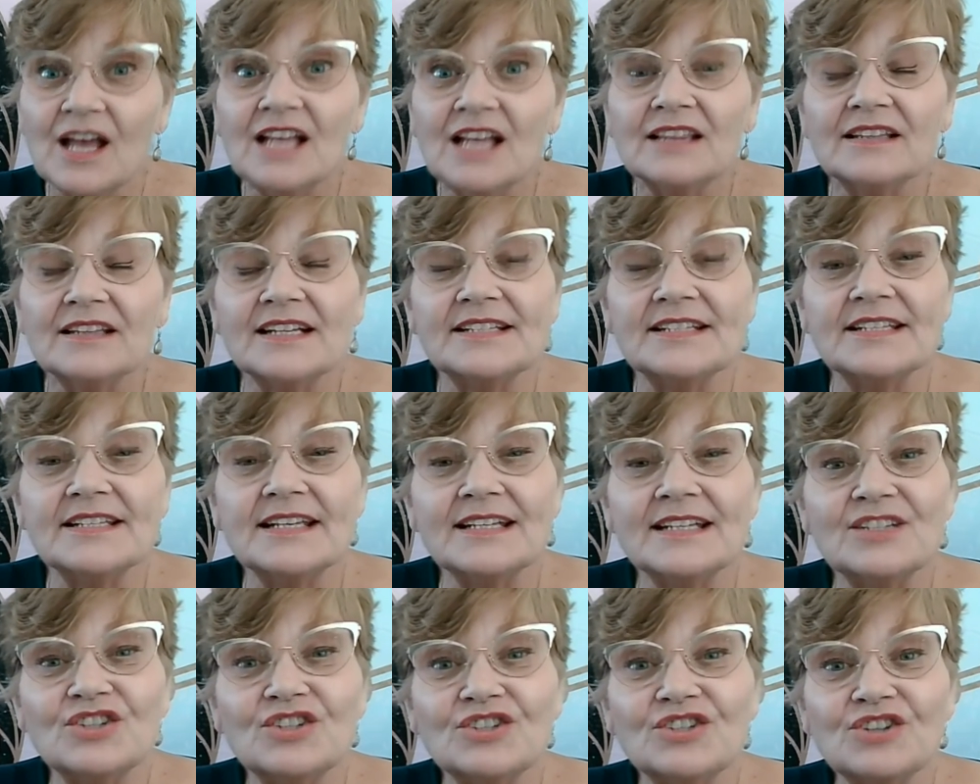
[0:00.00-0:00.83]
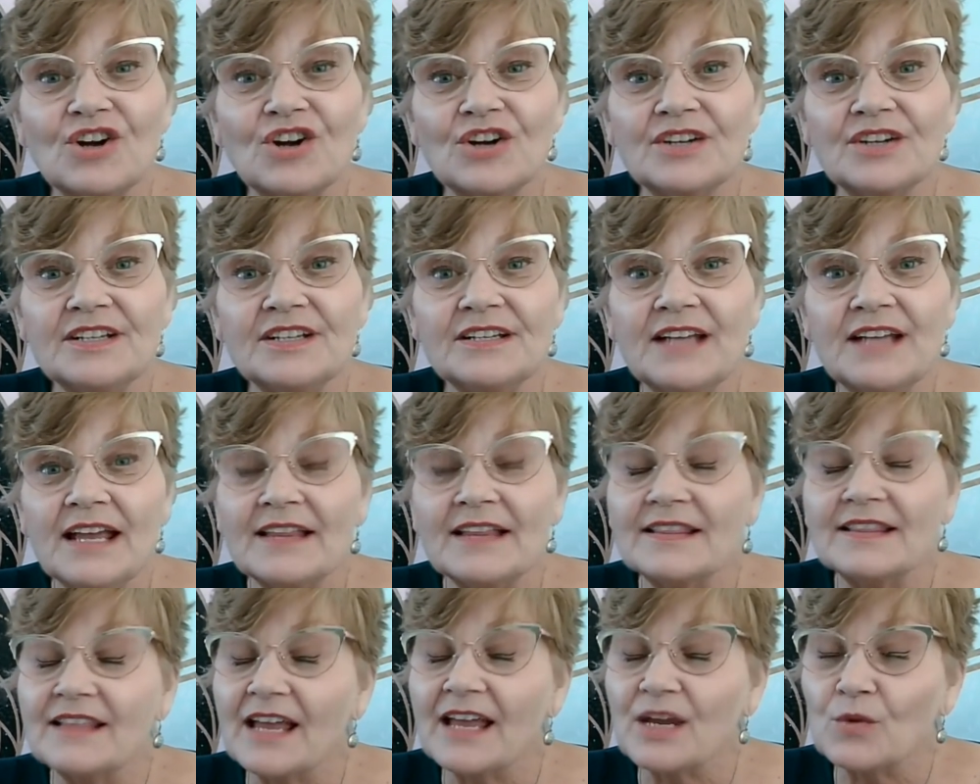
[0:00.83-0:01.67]
Let's get started
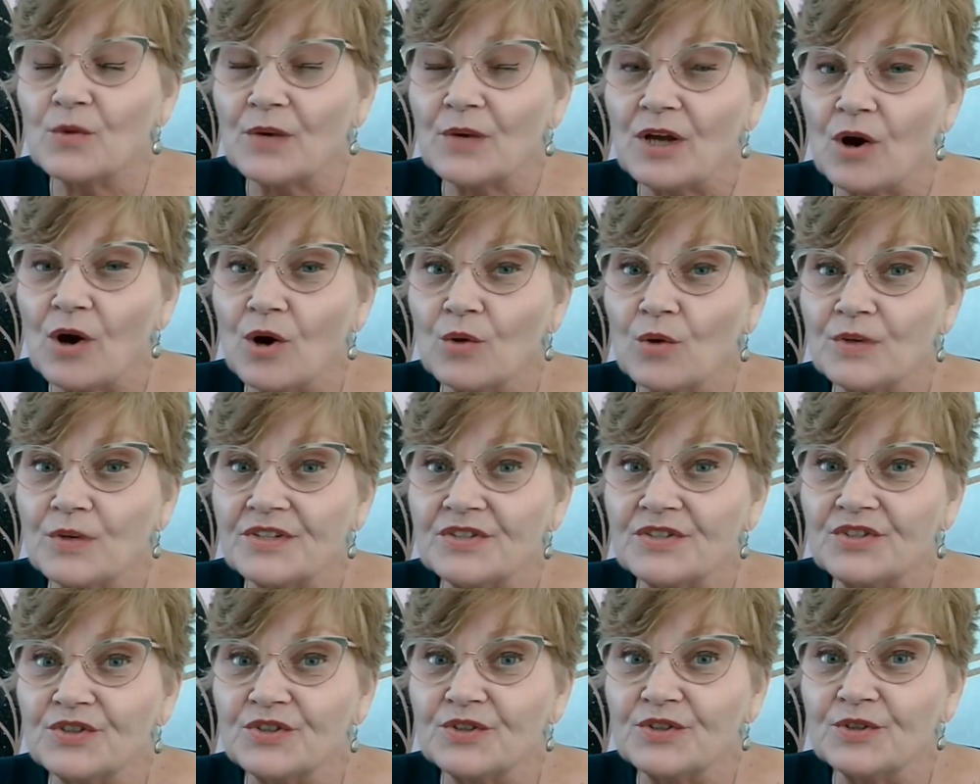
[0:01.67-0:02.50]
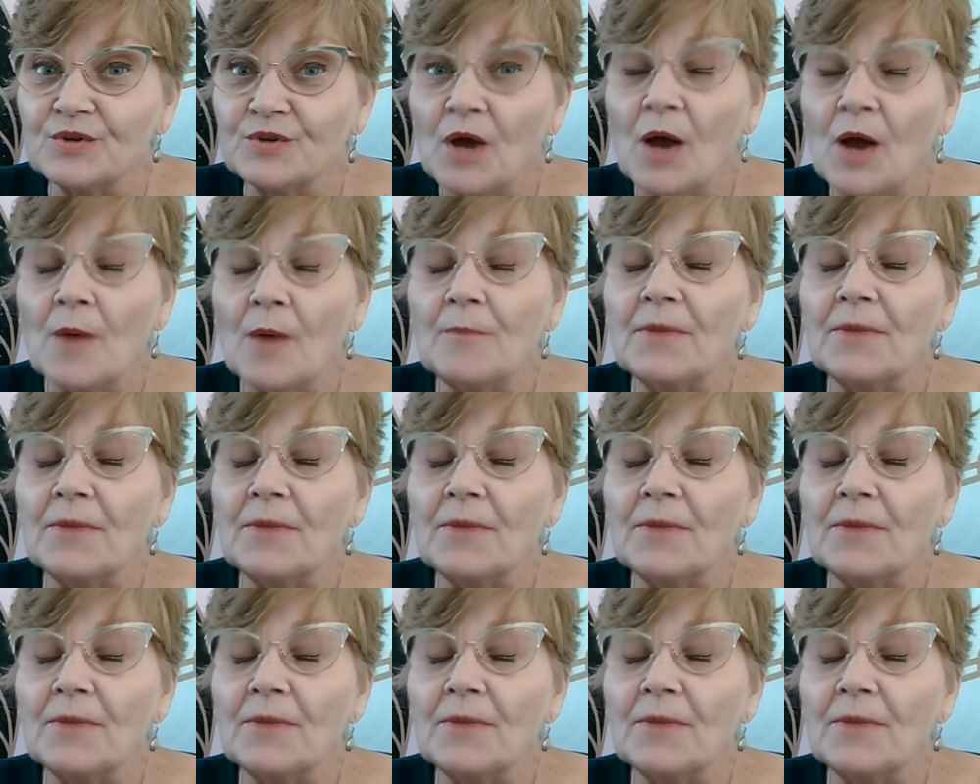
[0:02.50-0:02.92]
like we always do